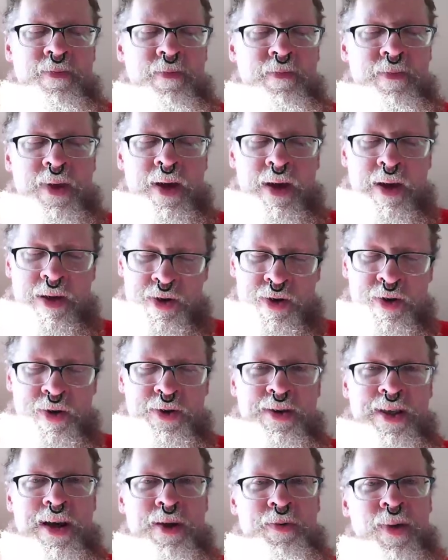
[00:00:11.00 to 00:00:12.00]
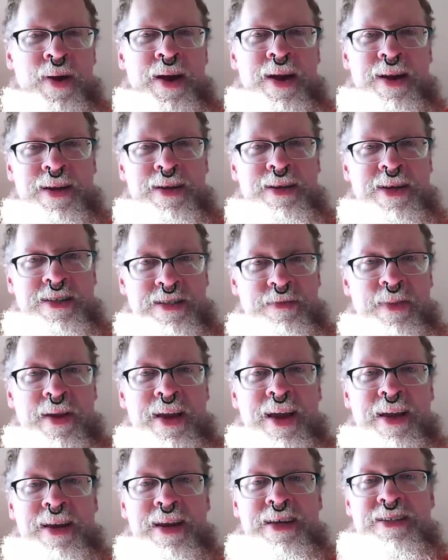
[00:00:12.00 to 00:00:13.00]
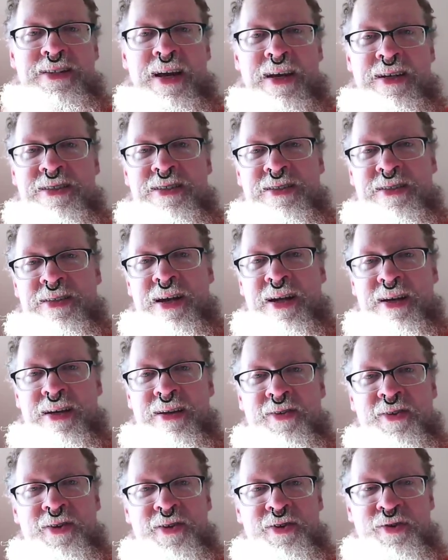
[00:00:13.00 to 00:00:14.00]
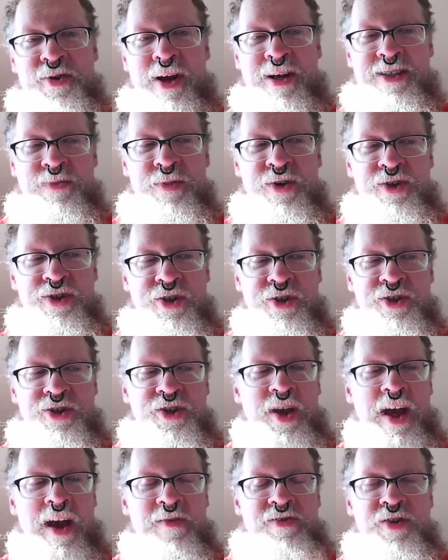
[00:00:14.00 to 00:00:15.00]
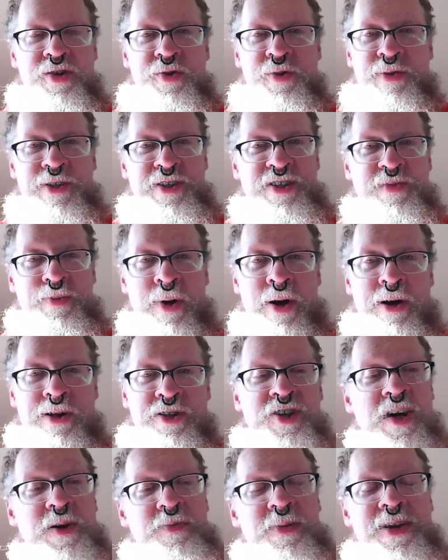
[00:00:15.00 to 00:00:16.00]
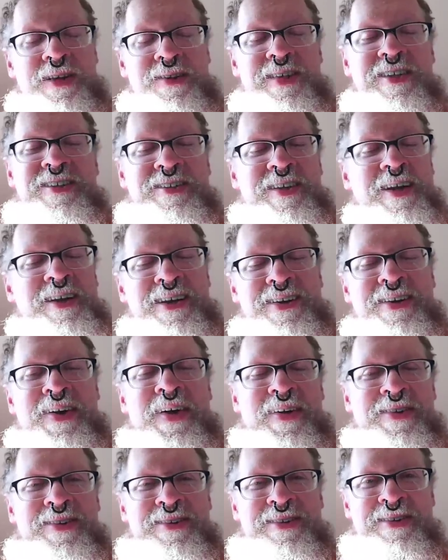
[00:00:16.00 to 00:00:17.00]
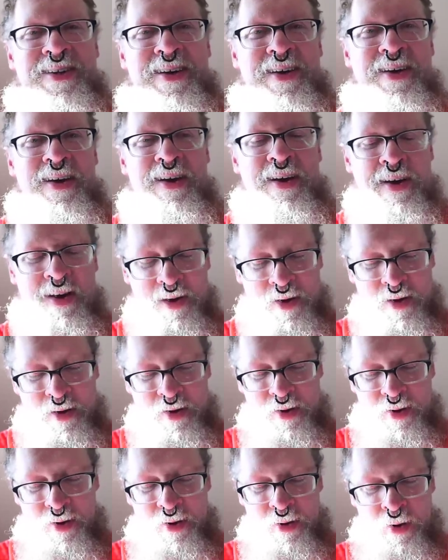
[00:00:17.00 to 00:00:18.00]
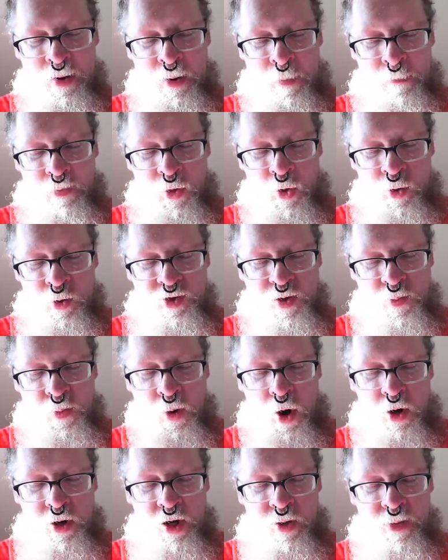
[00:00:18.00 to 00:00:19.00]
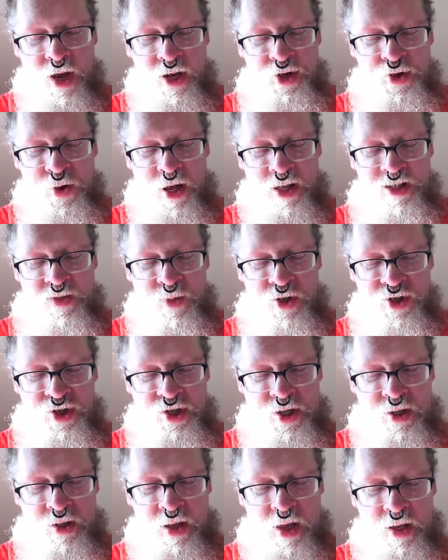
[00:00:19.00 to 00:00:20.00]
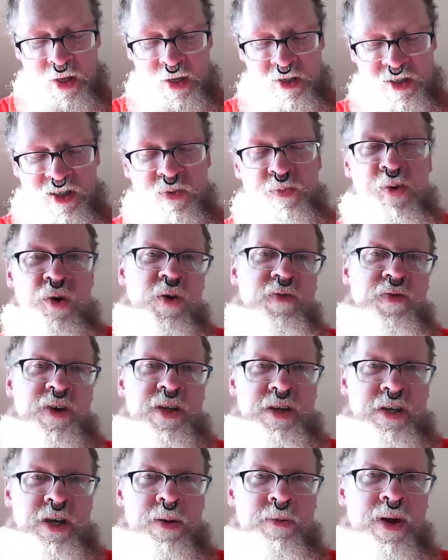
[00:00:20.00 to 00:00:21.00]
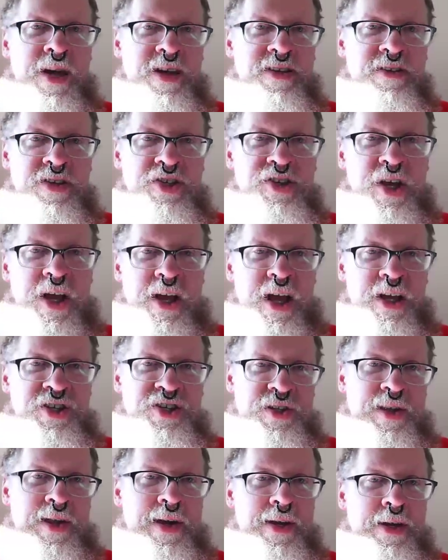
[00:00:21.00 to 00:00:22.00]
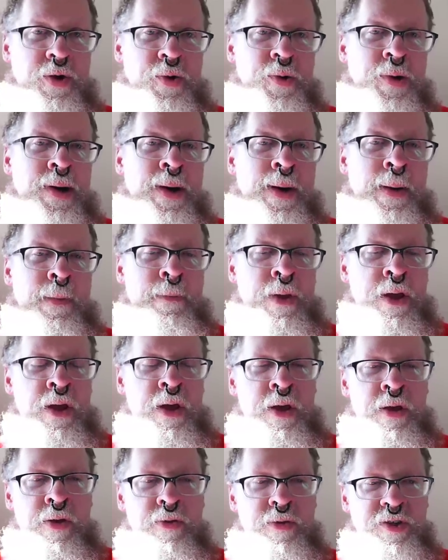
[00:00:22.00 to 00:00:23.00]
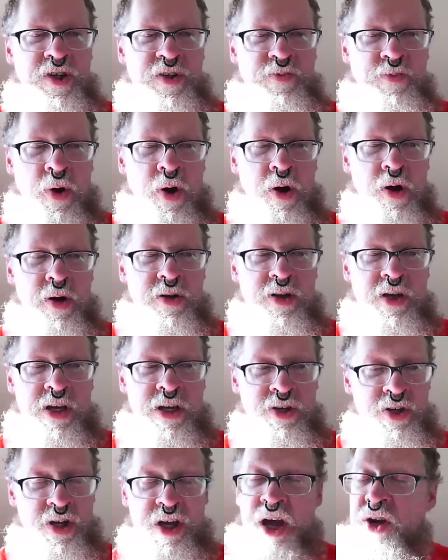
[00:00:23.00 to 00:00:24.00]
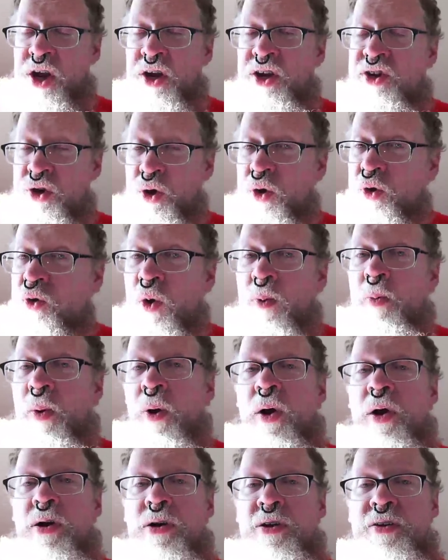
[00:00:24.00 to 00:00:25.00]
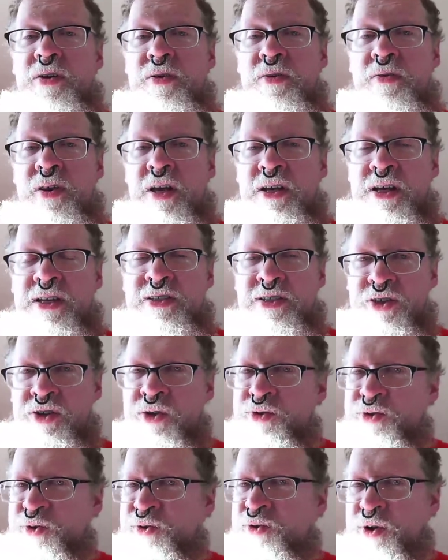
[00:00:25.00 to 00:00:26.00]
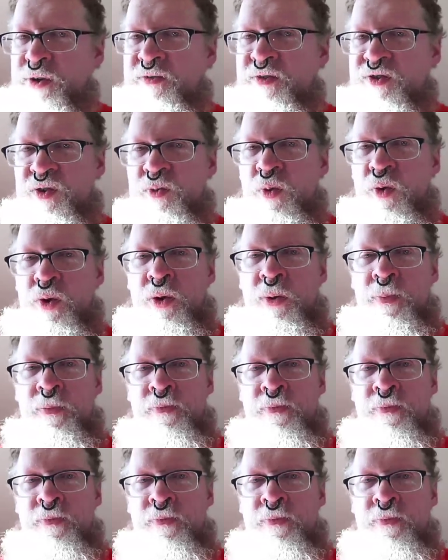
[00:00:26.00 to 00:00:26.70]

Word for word: Yeah, you heard that right. It doesn't make any sense that the transmission should have to do with a smog check, but in this state it does. Um, there's a part in my transmission that isn't perfect and it makes the check engine light go on. There's this part, in, an internal part, that isn't user serviceable.